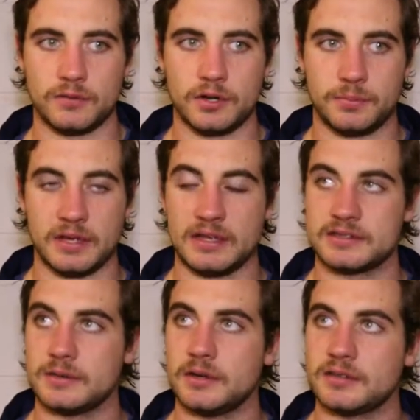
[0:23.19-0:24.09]
really play
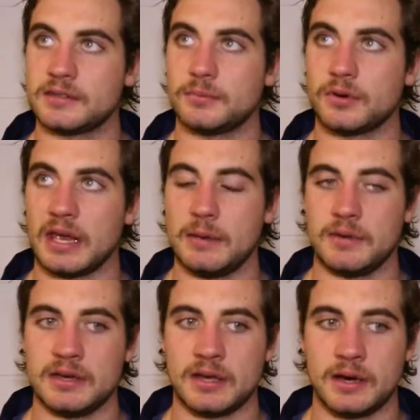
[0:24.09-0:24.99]
a simple game
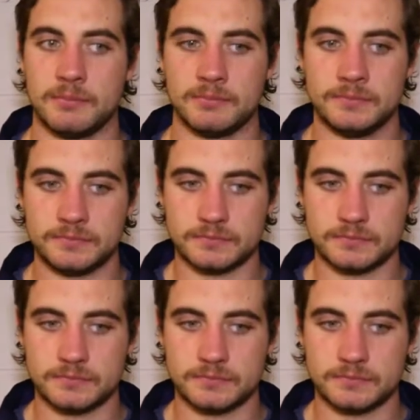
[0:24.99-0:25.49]
and